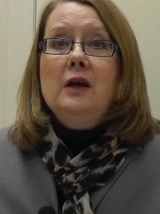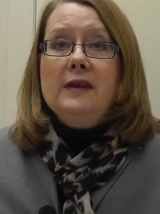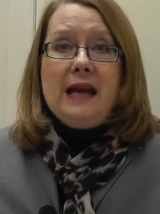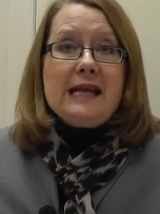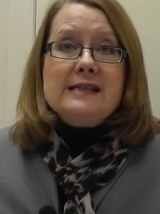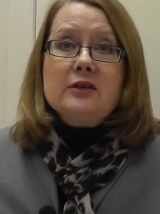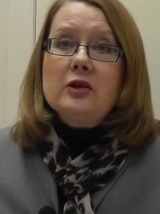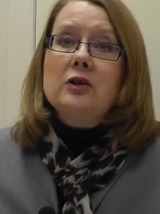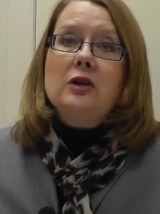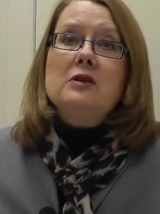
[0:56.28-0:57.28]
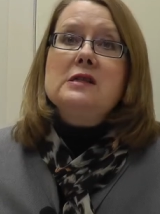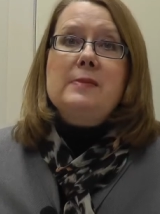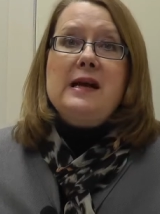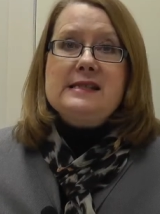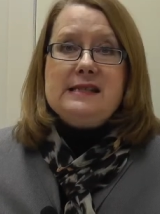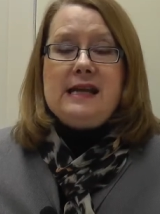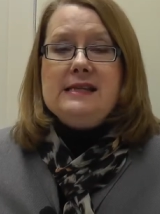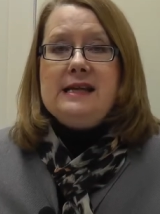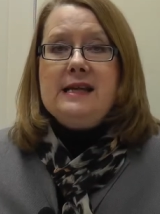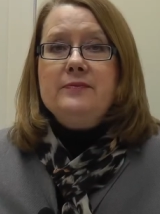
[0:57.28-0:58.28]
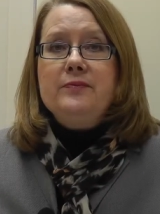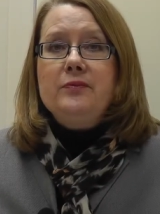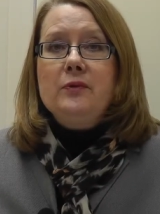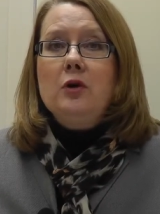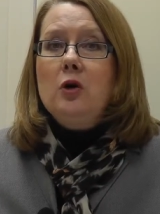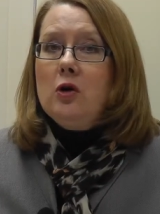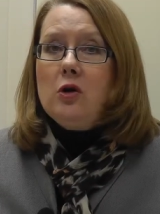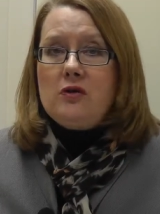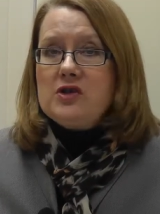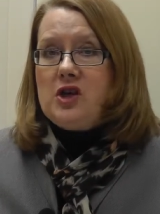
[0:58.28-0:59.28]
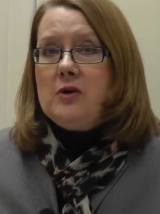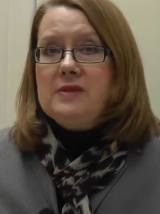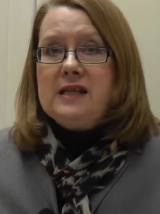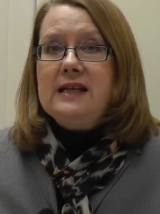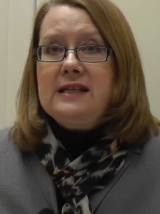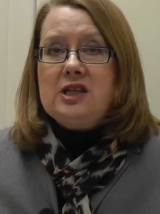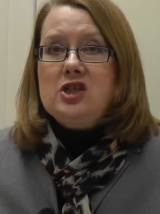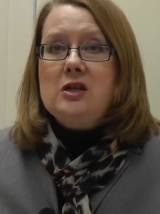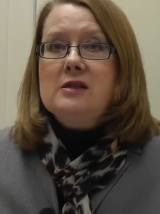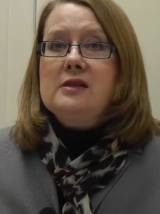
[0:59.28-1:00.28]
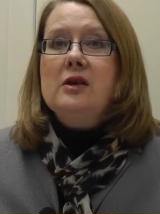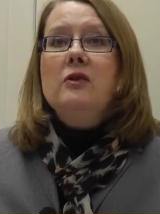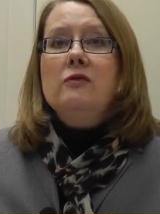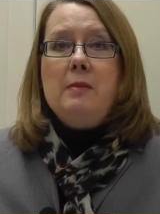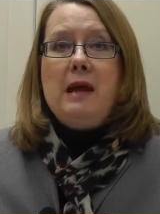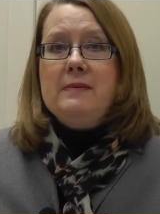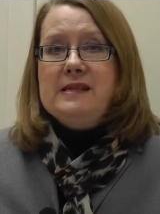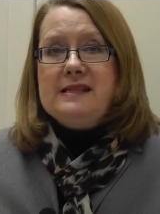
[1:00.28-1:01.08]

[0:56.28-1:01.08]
The letter concludes by stating all of the terms and conditions remain the